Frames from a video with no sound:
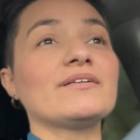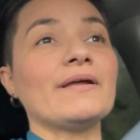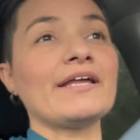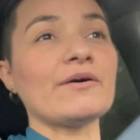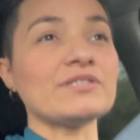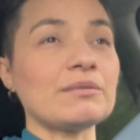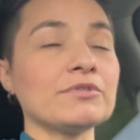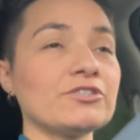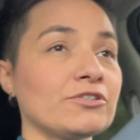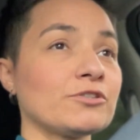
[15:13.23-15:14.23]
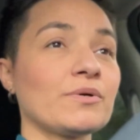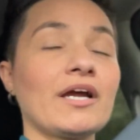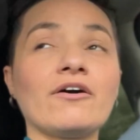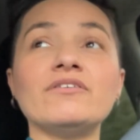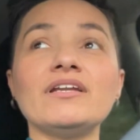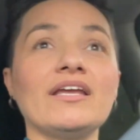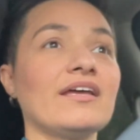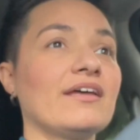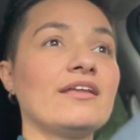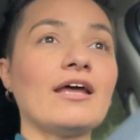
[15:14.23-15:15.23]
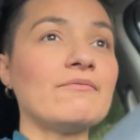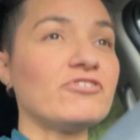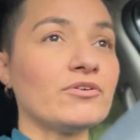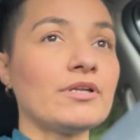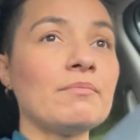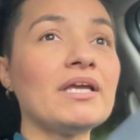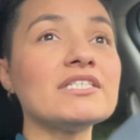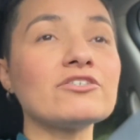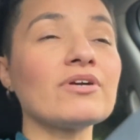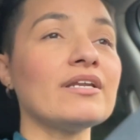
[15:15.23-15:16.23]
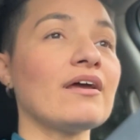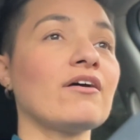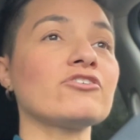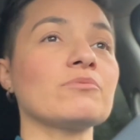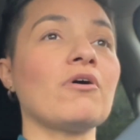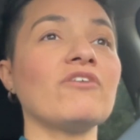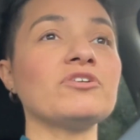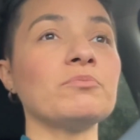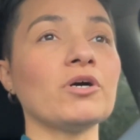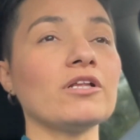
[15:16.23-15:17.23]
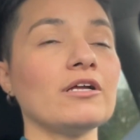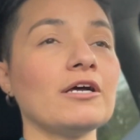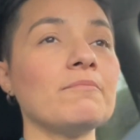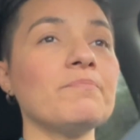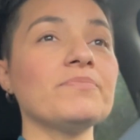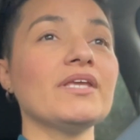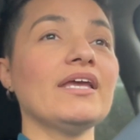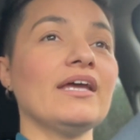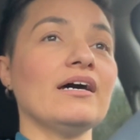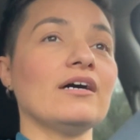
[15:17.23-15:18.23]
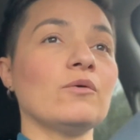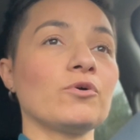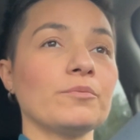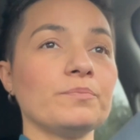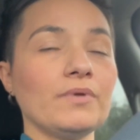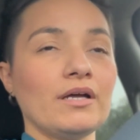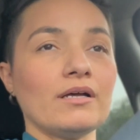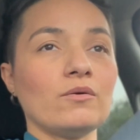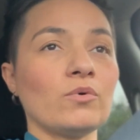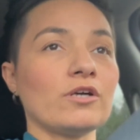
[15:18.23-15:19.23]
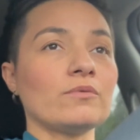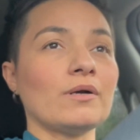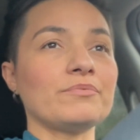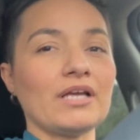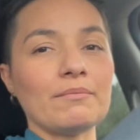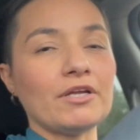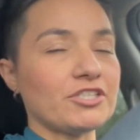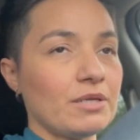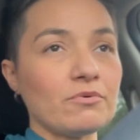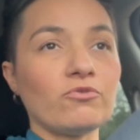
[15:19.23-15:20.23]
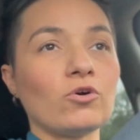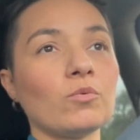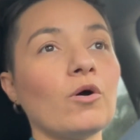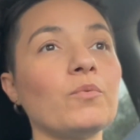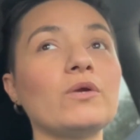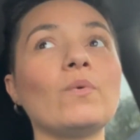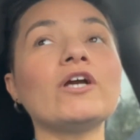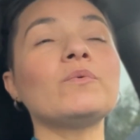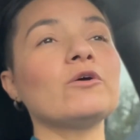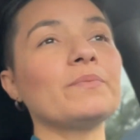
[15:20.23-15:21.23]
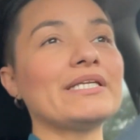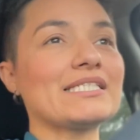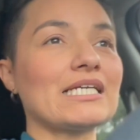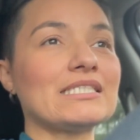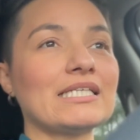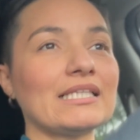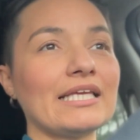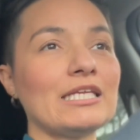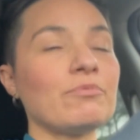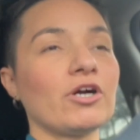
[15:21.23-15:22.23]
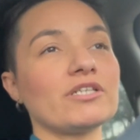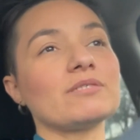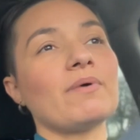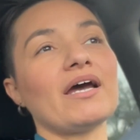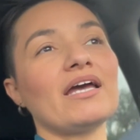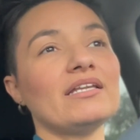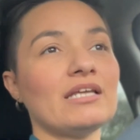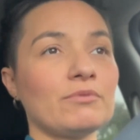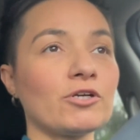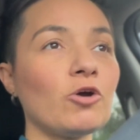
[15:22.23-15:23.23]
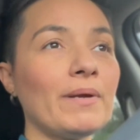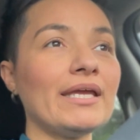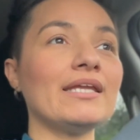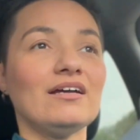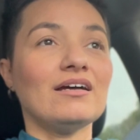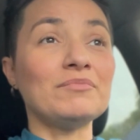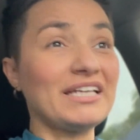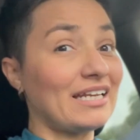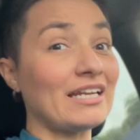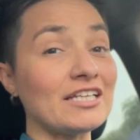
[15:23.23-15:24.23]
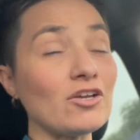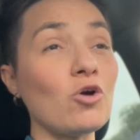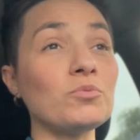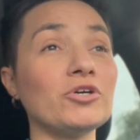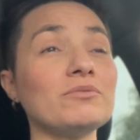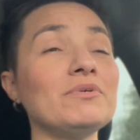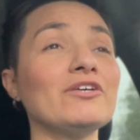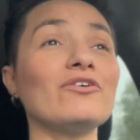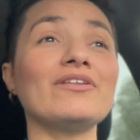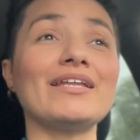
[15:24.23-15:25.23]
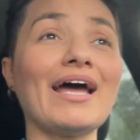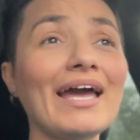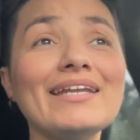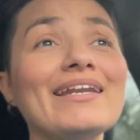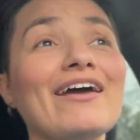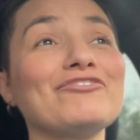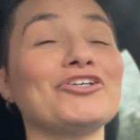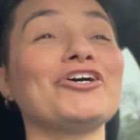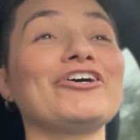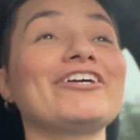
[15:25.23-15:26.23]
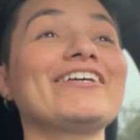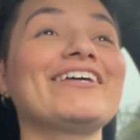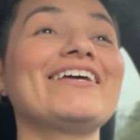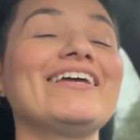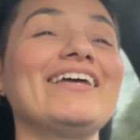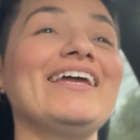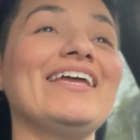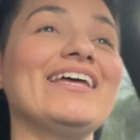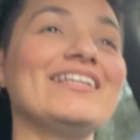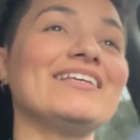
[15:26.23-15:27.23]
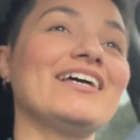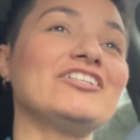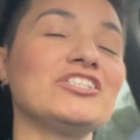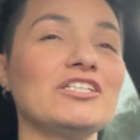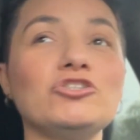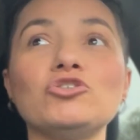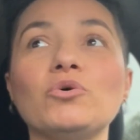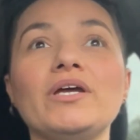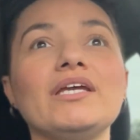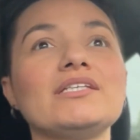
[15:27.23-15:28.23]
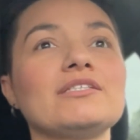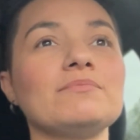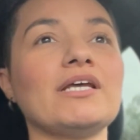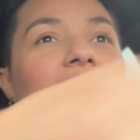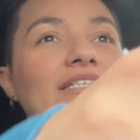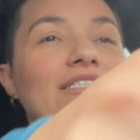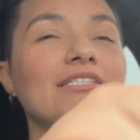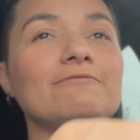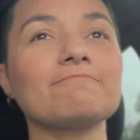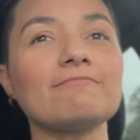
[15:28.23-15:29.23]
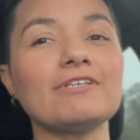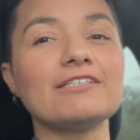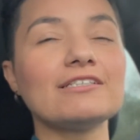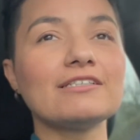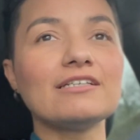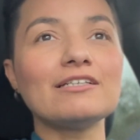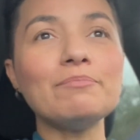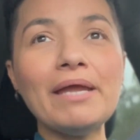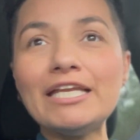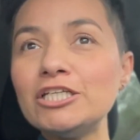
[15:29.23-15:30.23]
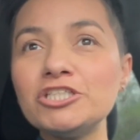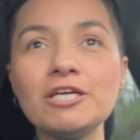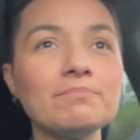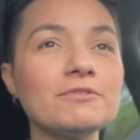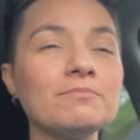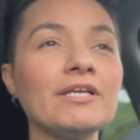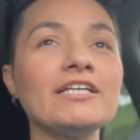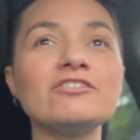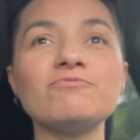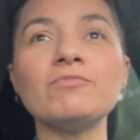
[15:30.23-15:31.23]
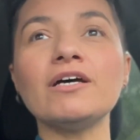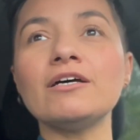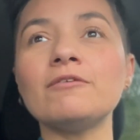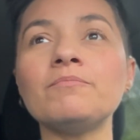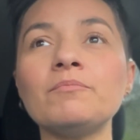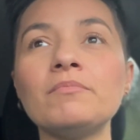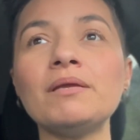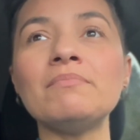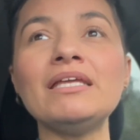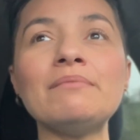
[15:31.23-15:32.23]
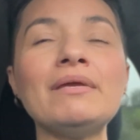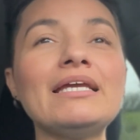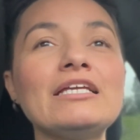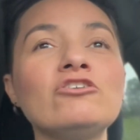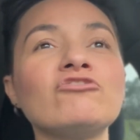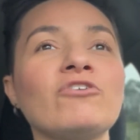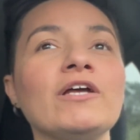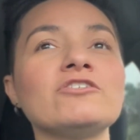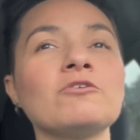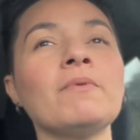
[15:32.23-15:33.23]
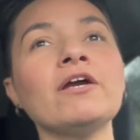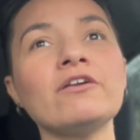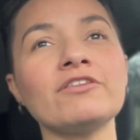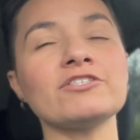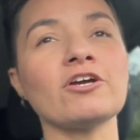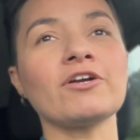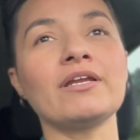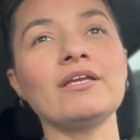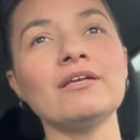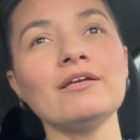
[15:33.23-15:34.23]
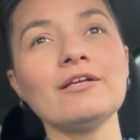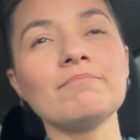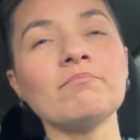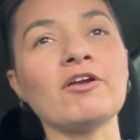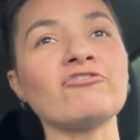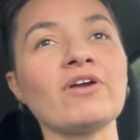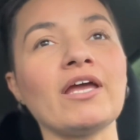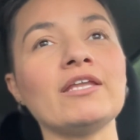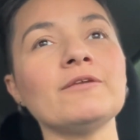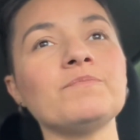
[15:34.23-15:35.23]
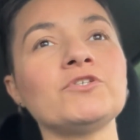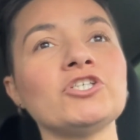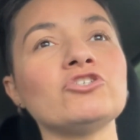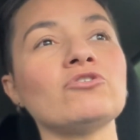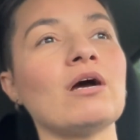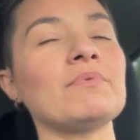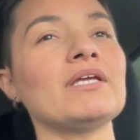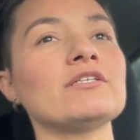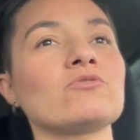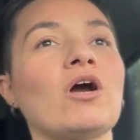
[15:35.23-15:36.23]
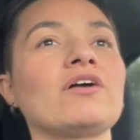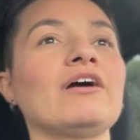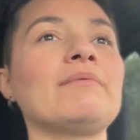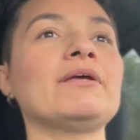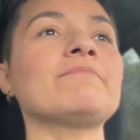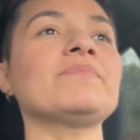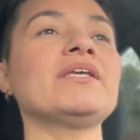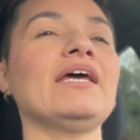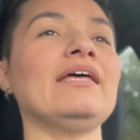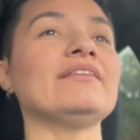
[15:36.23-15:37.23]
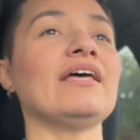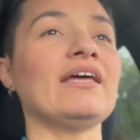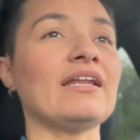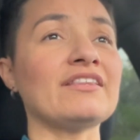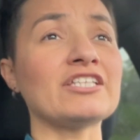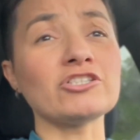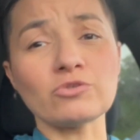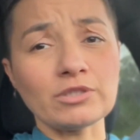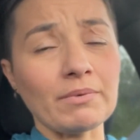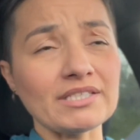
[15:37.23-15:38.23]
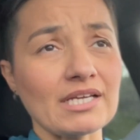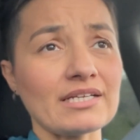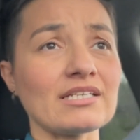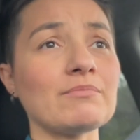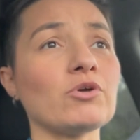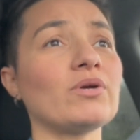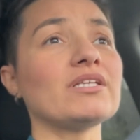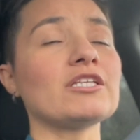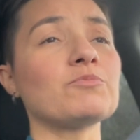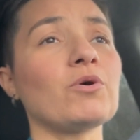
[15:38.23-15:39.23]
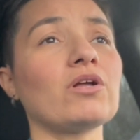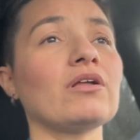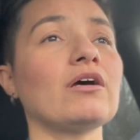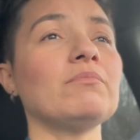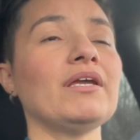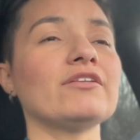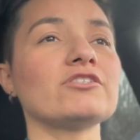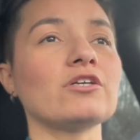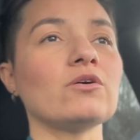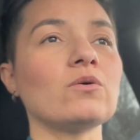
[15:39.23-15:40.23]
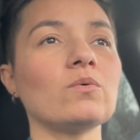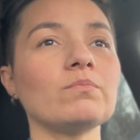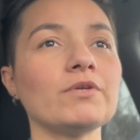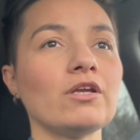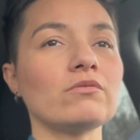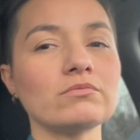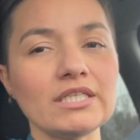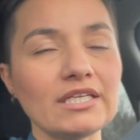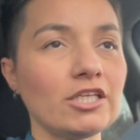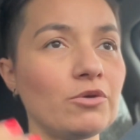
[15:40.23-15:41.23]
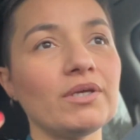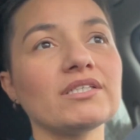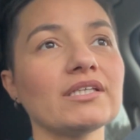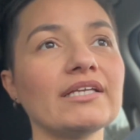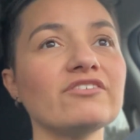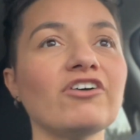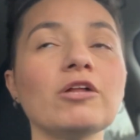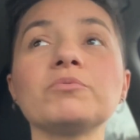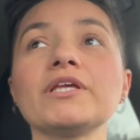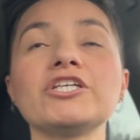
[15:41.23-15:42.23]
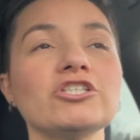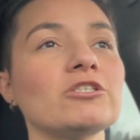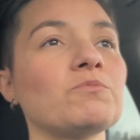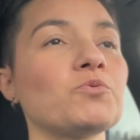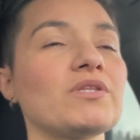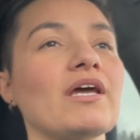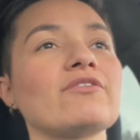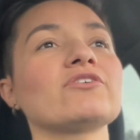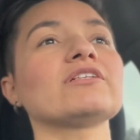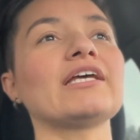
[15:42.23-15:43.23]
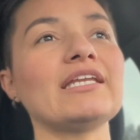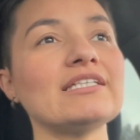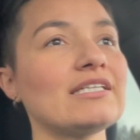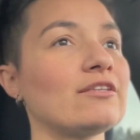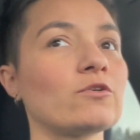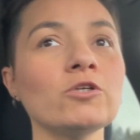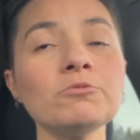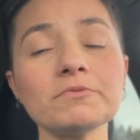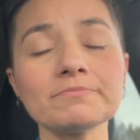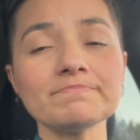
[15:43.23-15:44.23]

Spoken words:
And I was able to turn around, and I'm feeling amazing right now. So I'm off to book club. I think I mentioned it before. Well, where we will be discussing Lady Parts by Deborah Copagan. I'm gonna get a nice home cooked meal that I didn't have to cook, and just enjoy some nice companionship, some nice making new friends. So Meredith is already my friend. She's who got me into rock climbing. And then this is only my second time going to this book club, and so, you know, continuing to like develop relationships with the other ladies in the group.